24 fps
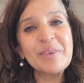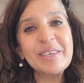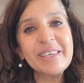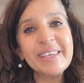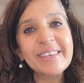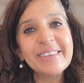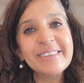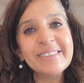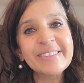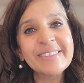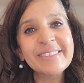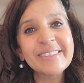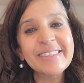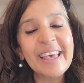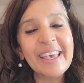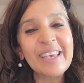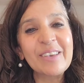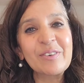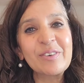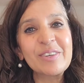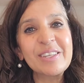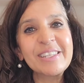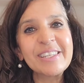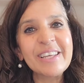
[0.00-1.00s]
because
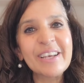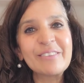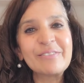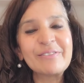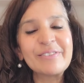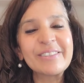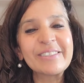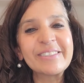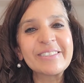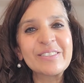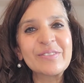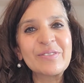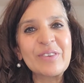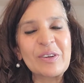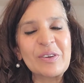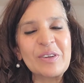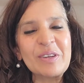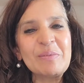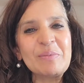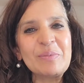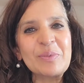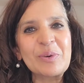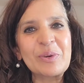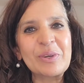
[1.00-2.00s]
language, I feel it's very
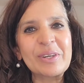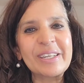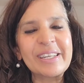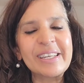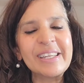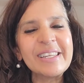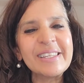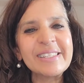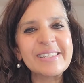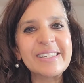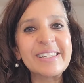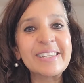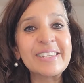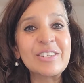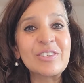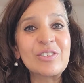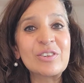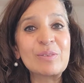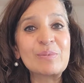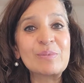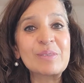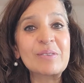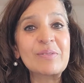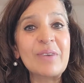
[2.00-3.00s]
important in
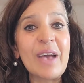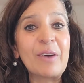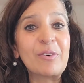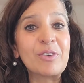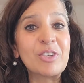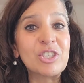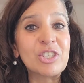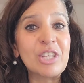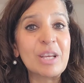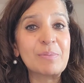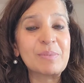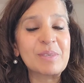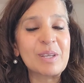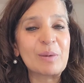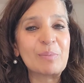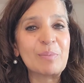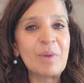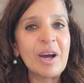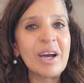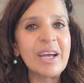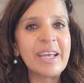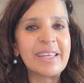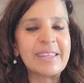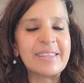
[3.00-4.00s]
terms of how it shapes our
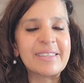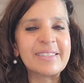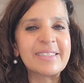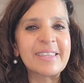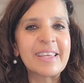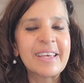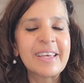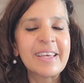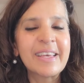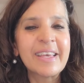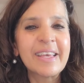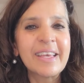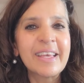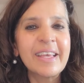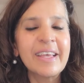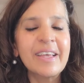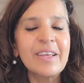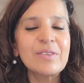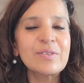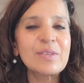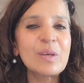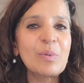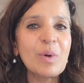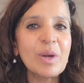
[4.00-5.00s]
minds.
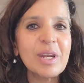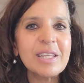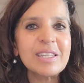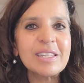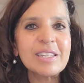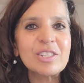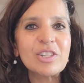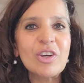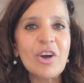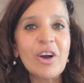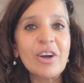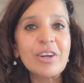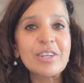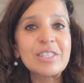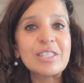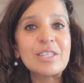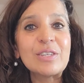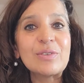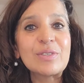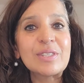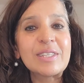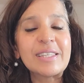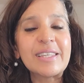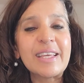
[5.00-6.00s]
So I wanted to talk to
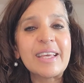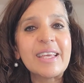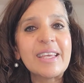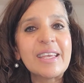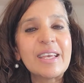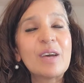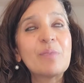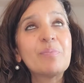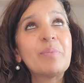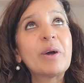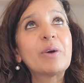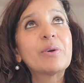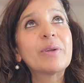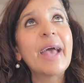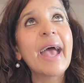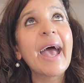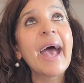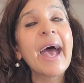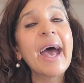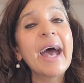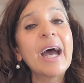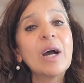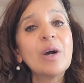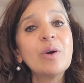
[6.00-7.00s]
you today about
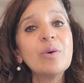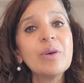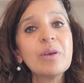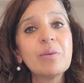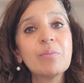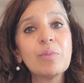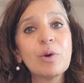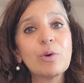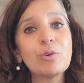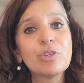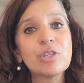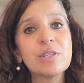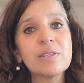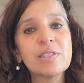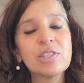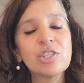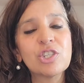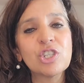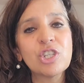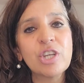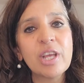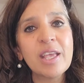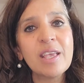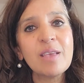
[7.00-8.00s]
how emotions
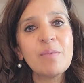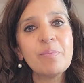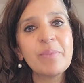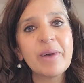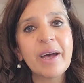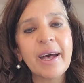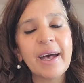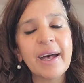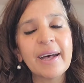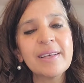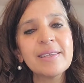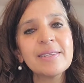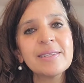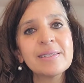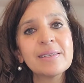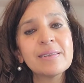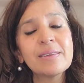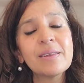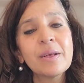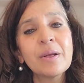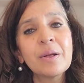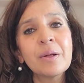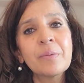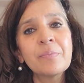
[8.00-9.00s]
shape us and